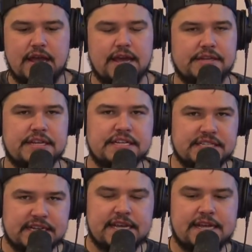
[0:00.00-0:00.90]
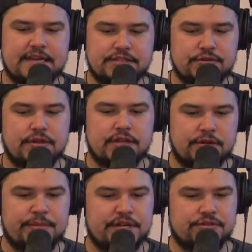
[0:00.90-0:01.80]
And he did get into a
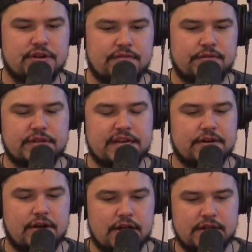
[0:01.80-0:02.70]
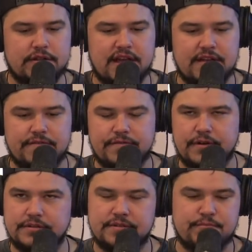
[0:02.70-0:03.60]
little bit of trouble later on in life
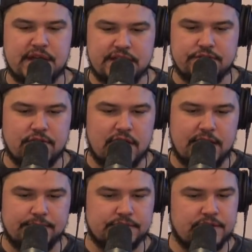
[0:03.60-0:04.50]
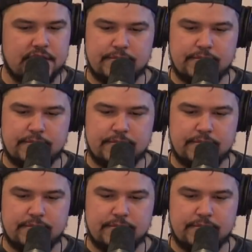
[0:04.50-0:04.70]
for some petty crimes,